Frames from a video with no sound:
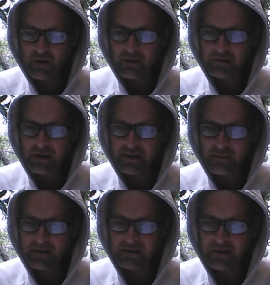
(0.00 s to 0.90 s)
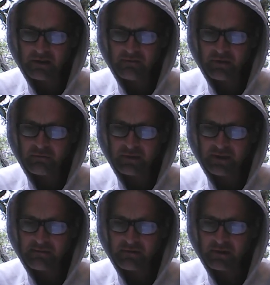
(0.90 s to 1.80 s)
unlike myself, he would
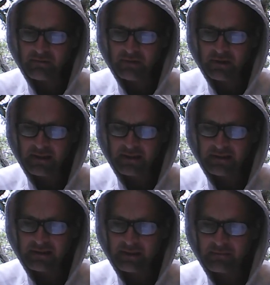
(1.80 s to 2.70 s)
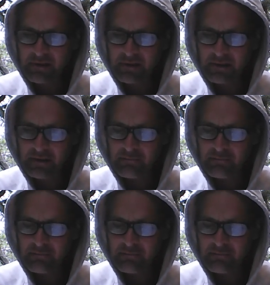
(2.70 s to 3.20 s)
never have accepted